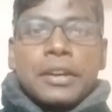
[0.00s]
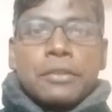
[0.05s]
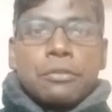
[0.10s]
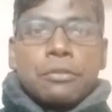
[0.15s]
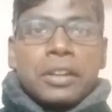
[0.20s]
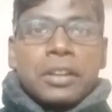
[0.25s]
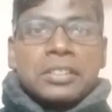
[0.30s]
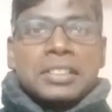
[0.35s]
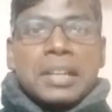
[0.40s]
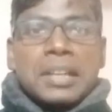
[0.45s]

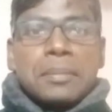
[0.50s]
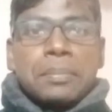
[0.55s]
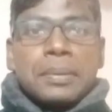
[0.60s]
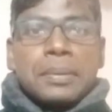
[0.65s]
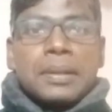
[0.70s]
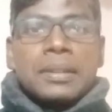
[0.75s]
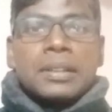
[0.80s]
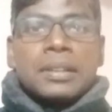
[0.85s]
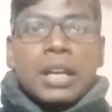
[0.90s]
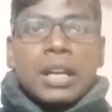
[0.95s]
For
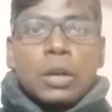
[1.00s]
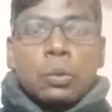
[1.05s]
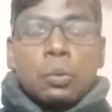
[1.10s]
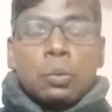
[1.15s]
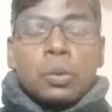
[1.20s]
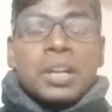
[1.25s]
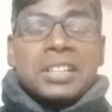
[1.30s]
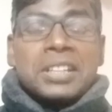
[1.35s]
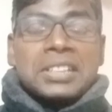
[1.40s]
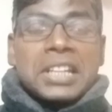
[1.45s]
example,
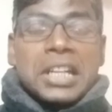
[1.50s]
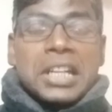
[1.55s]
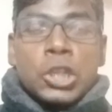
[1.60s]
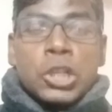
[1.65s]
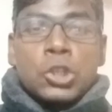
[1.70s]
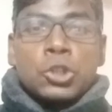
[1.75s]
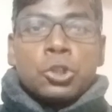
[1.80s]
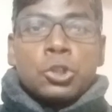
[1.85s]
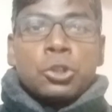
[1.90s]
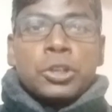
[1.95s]
what are
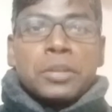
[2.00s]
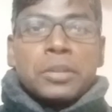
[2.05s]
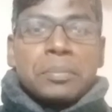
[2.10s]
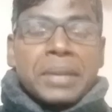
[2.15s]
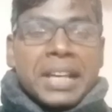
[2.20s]
you doing